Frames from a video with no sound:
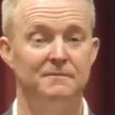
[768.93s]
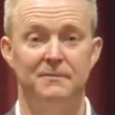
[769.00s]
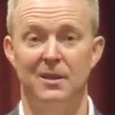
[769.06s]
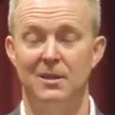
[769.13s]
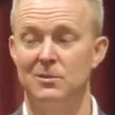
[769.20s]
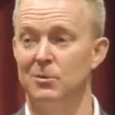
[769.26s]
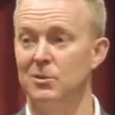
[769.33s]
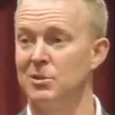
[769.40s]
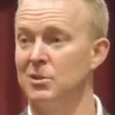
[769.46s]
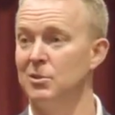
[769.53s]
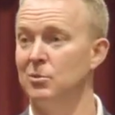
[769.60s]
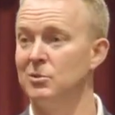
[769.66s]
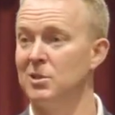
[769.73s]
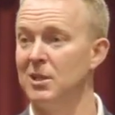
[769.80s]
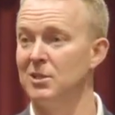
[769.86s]
That's what
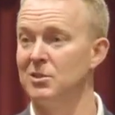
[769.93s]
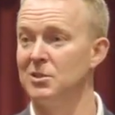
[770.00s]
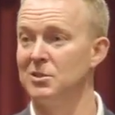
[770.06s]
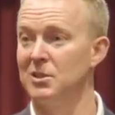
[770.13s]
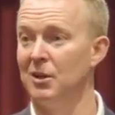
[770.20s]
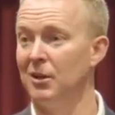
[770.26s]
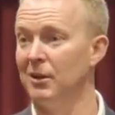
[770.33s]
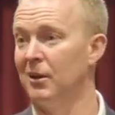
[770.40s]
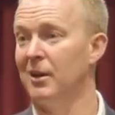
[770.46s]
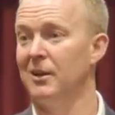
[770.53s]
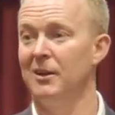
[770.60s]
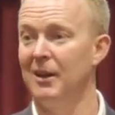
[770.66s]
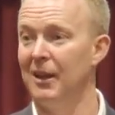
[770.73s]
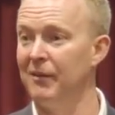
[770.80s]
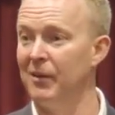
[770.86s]
school teachers got. I
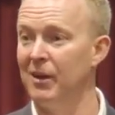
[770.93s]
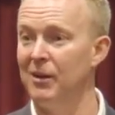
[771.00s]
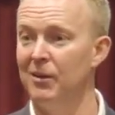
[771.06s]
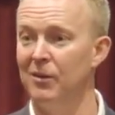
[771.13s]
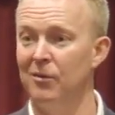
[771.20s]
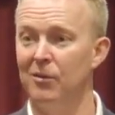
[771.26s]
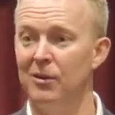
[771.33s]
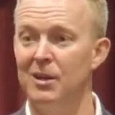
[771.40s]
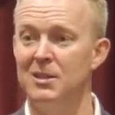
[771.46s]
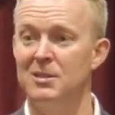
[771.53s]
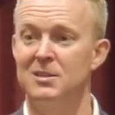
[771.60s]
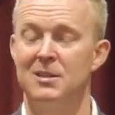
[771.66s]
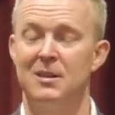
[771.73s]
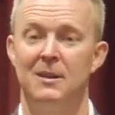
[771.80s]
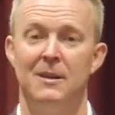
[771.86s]
didn't have any
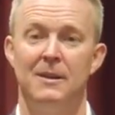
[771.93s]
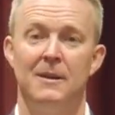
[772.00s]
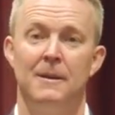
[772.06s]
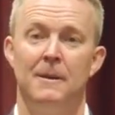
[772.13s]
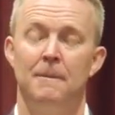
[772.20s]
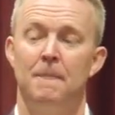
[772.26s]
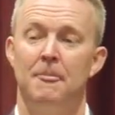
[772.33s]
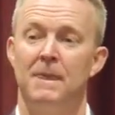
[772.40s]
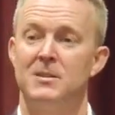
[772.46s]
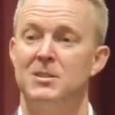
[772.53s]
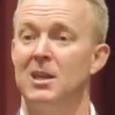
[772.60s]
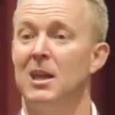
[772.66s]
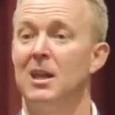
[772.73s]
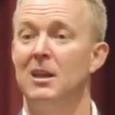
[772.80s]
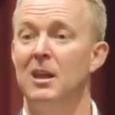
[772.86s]
degrees.
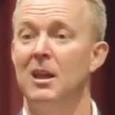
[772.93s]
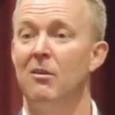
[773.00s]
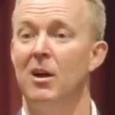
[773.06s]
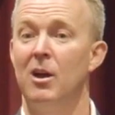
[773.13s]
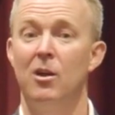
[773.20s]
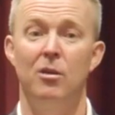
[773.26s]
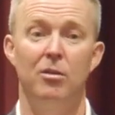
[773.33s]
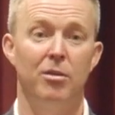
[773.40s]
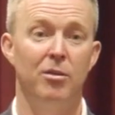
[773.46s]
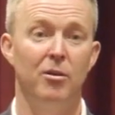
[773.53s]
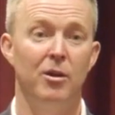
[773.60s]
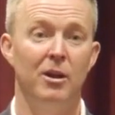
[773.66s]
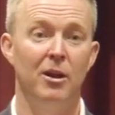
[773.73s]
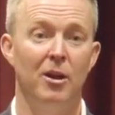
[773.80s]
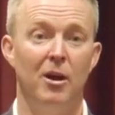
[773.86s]
Second year, I earned
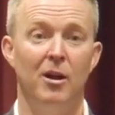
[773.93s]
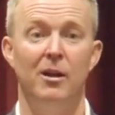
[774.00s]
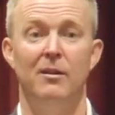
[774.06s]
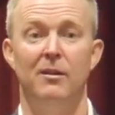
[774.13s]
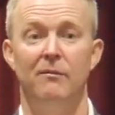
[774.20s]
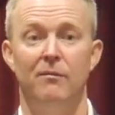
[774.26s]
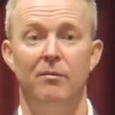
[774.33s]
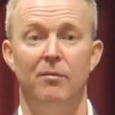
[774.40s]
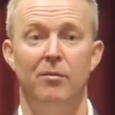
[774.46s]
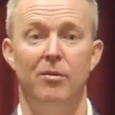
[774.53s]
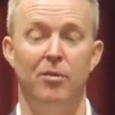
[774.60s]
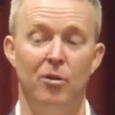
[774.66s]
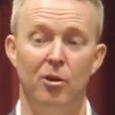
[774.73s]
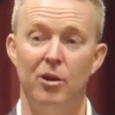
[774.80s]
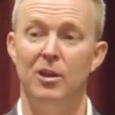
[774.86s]
39.
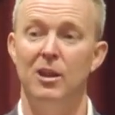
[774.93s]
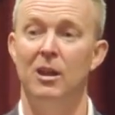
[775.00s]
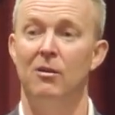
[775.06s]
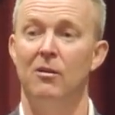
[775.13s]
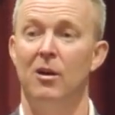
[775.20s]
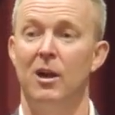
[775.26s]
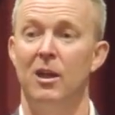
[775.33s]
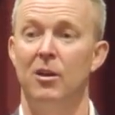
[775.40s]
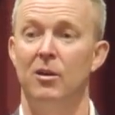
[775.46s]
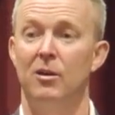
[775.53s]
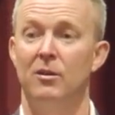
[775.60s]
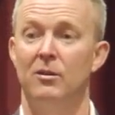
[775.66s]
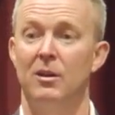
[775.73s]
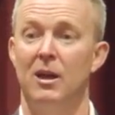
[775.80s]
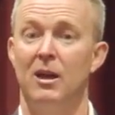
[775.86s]
Third year, I
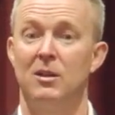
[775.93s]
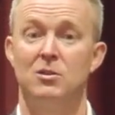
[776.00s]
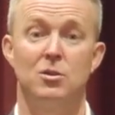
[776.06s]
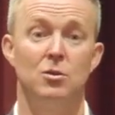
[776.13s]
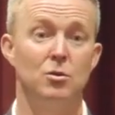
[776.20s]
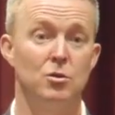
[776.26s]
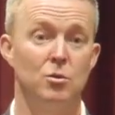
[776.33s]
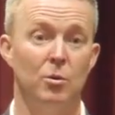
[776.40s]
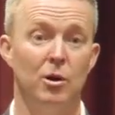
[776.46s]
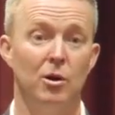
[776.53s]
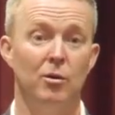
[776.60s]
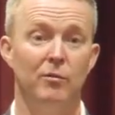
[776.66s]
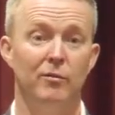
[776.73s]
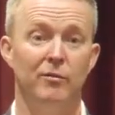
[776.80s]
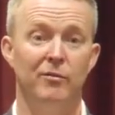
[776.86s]
earned uh,
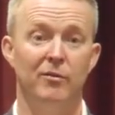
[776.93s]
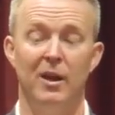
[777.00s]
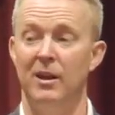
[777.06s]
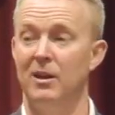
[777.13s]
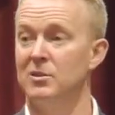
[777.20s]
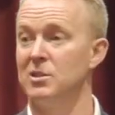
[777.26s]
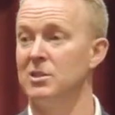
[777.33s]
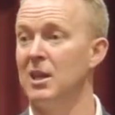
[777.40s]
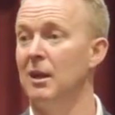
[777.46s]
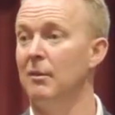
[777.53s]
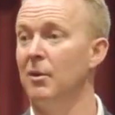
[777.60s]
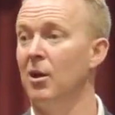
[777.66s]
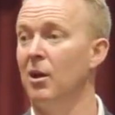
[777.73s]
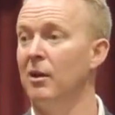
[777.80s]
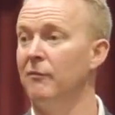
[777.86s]
212, and it just
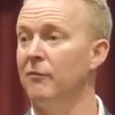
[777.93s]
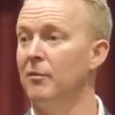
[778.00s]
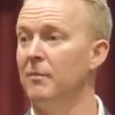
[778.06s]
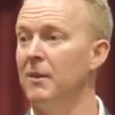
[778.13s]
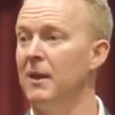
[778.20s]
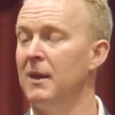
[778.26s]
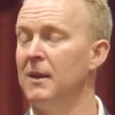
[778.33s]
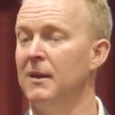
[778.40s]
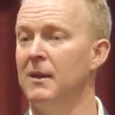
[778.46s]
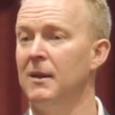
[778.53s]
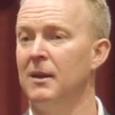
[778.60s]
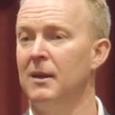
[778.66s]
kept going from there.